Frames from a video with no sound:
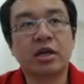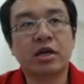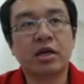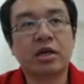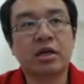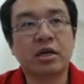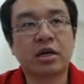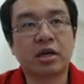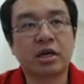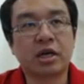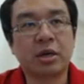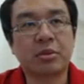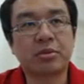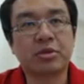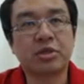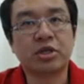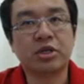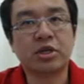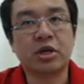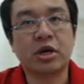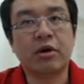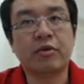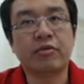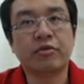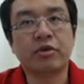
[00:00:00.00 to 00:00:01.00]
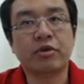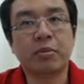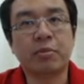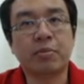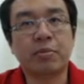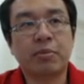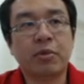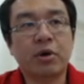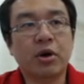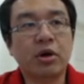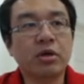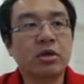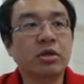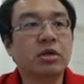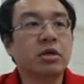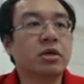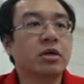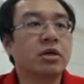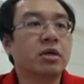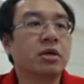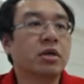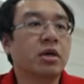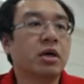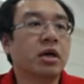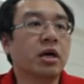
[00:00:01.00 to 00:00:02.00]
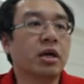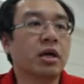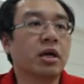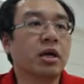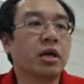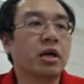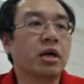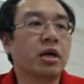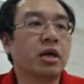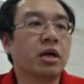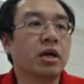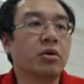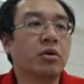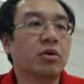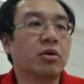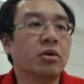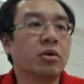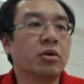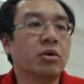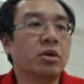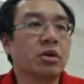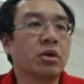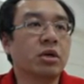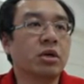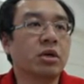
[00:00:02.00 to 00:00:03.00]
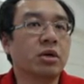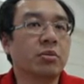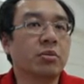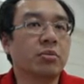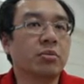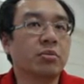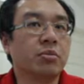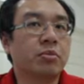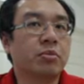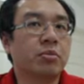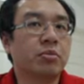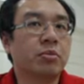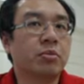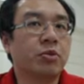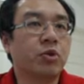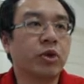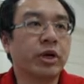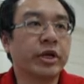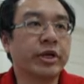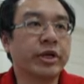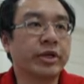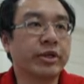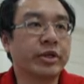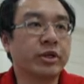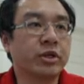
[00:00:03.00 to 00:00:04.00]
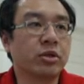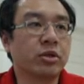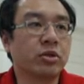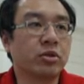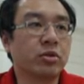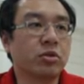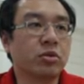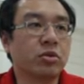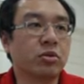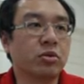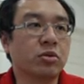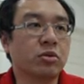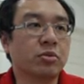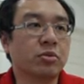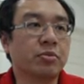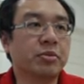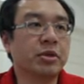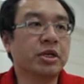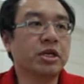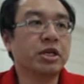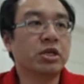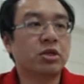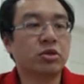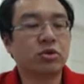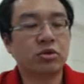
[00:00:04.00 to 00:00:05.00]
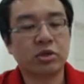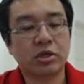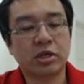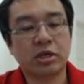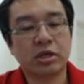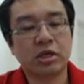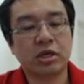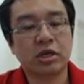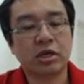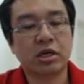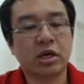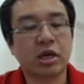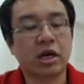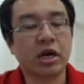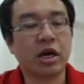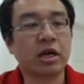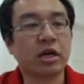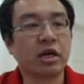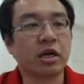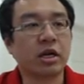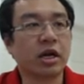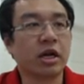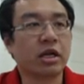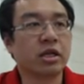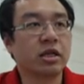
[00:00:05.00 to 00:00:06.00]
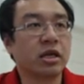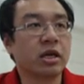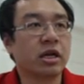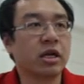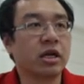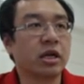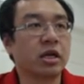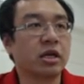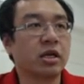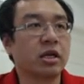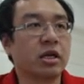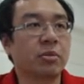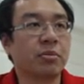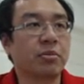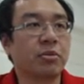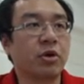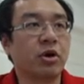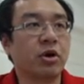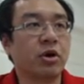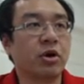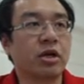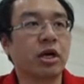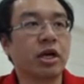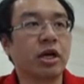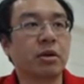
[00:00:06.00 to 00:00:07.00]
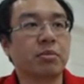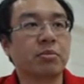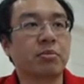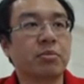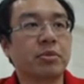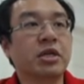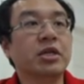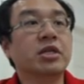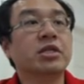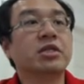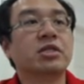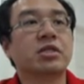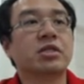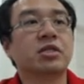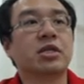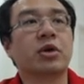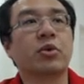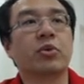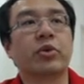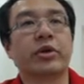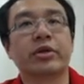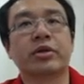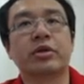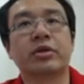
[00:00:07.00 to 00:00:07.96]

the capture of the pawn, and now the queen to b3 and attack the pawn at b7.